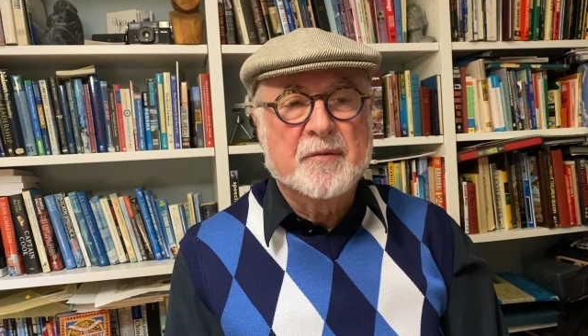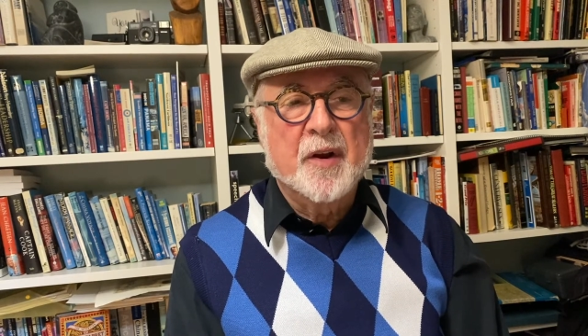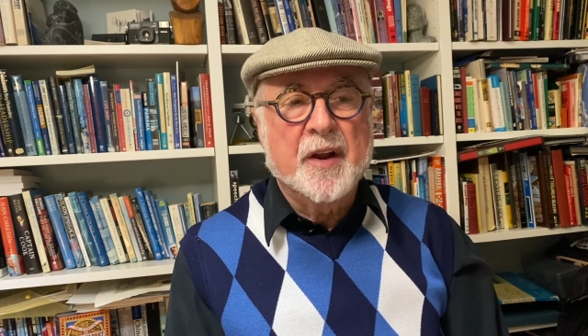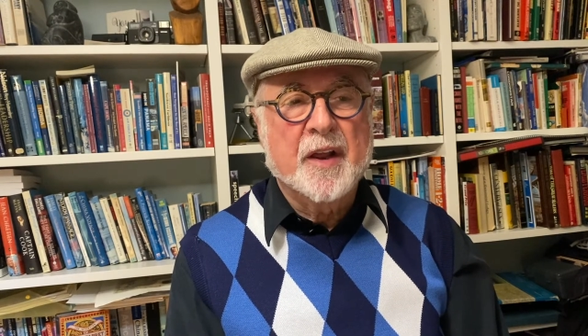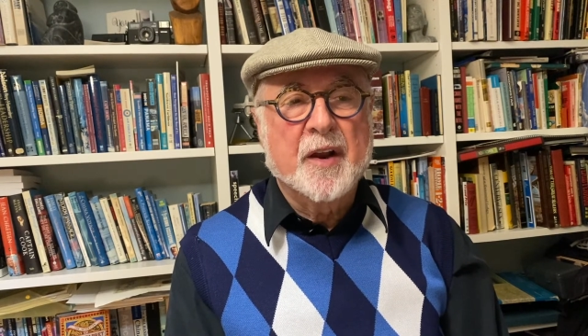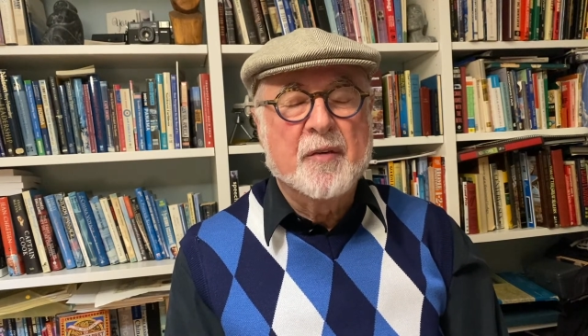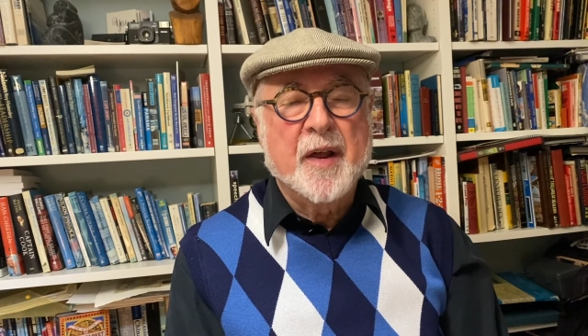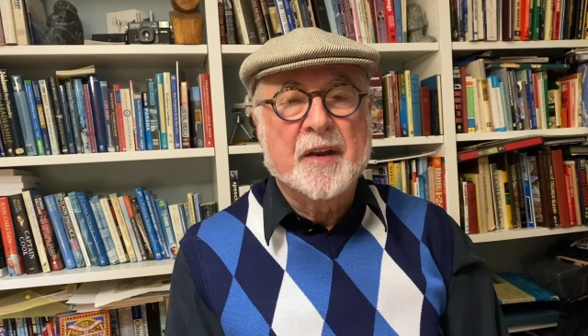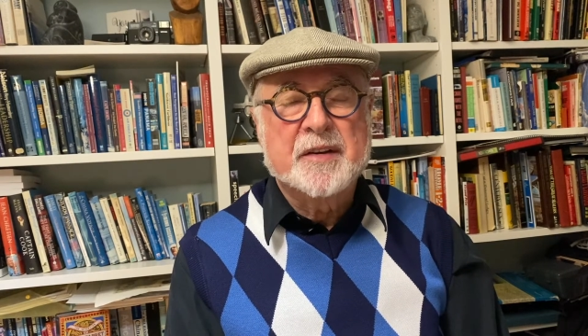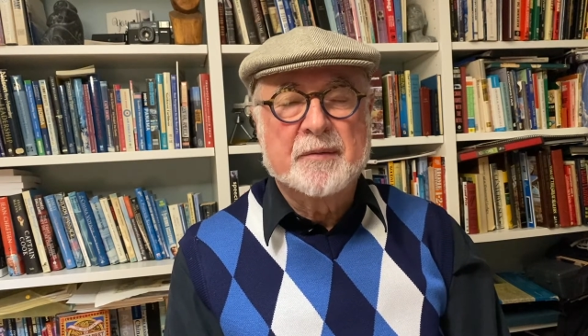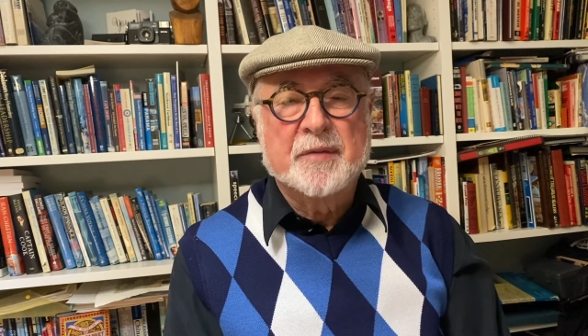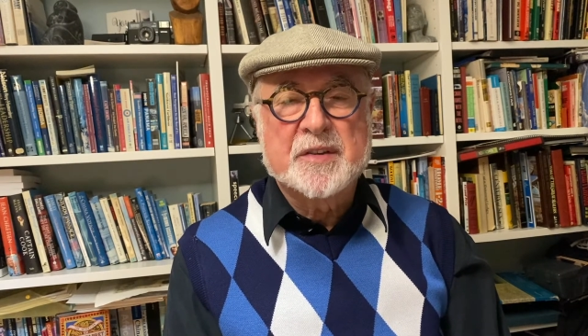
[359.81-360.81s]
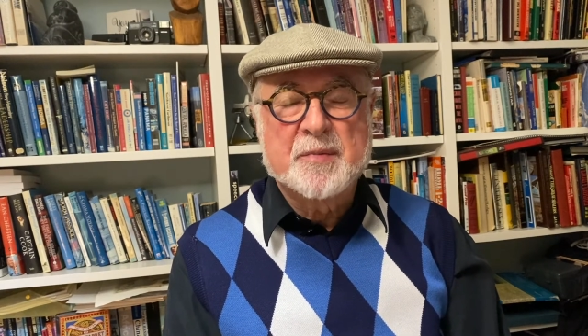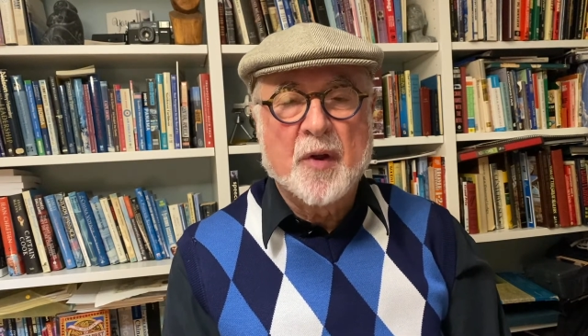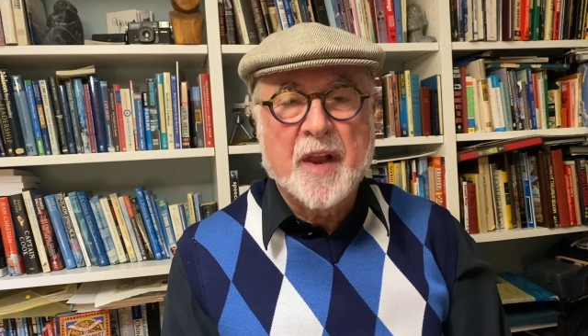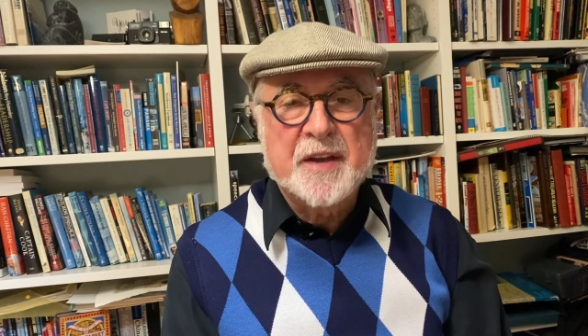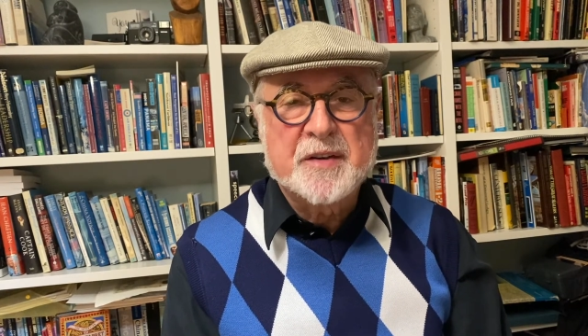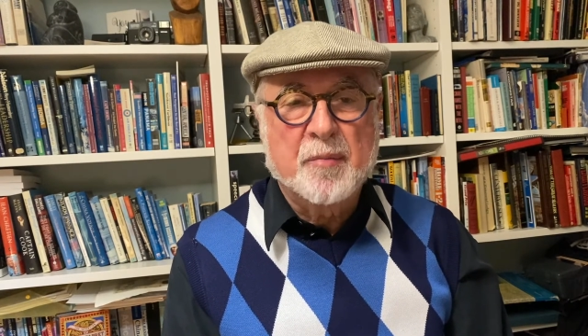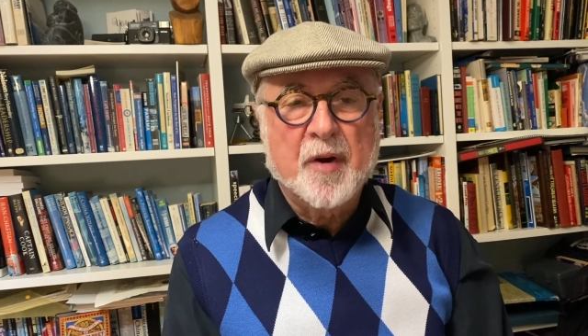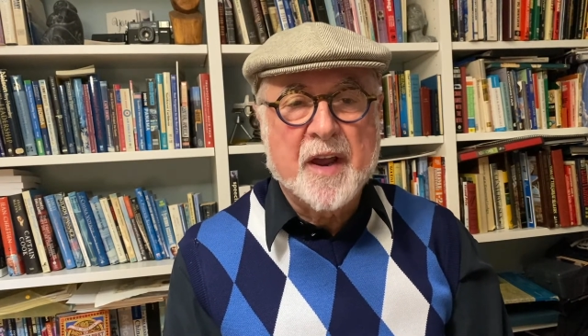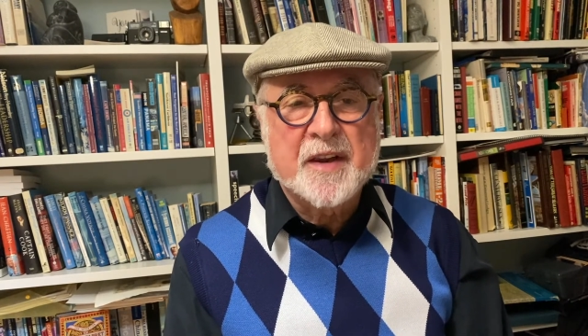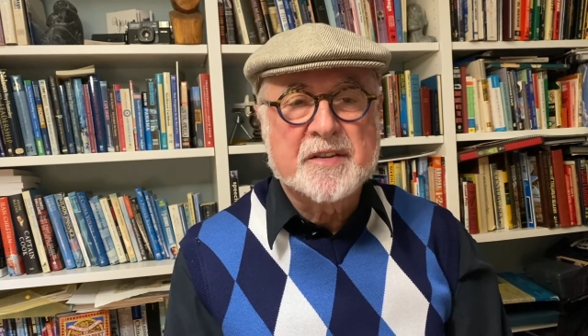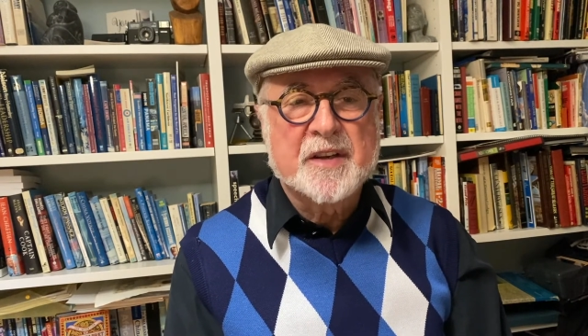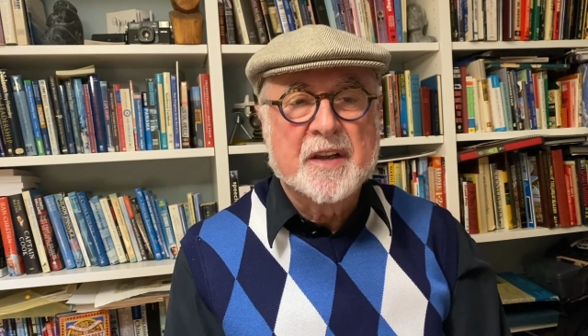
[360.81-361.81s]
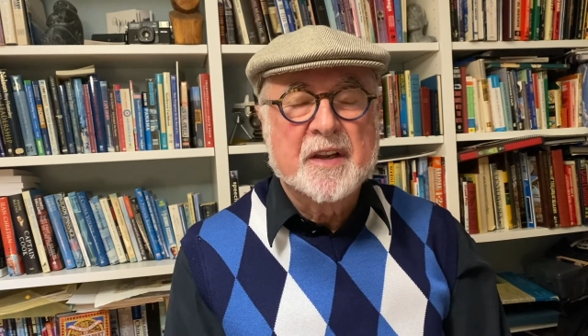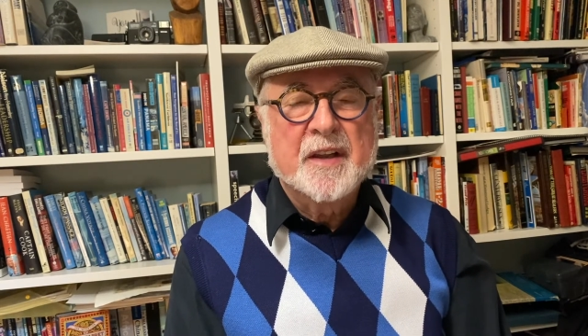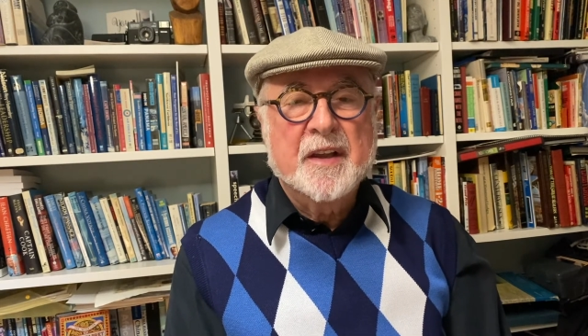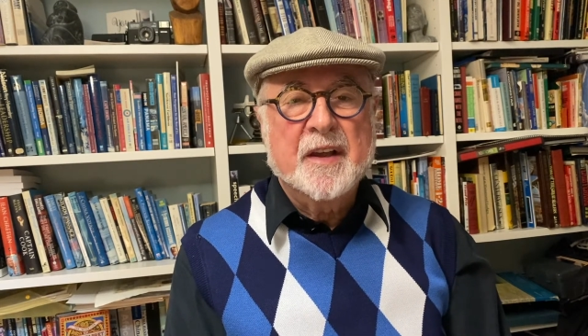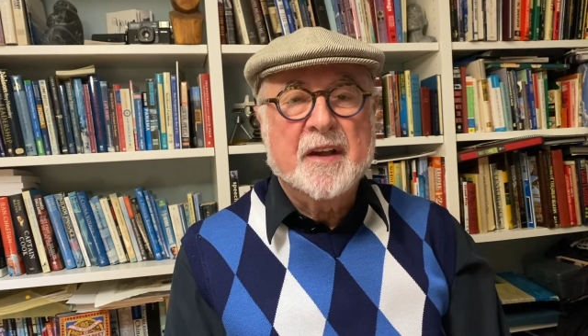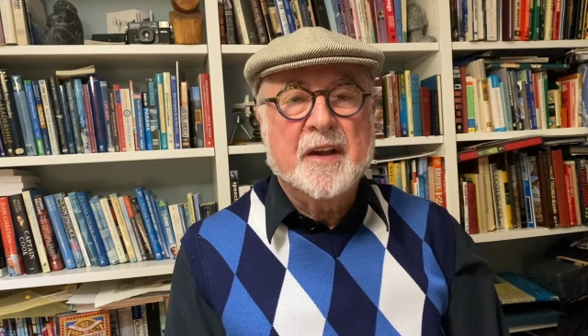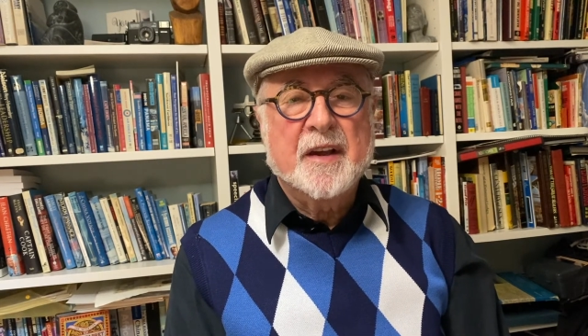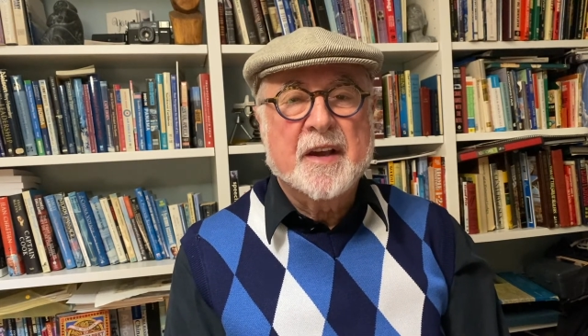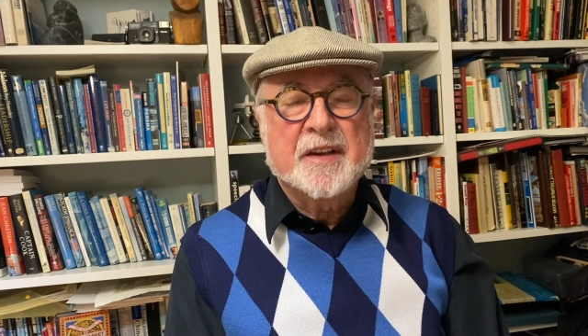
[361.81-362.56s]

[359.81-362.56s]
running a relatively small enterprise has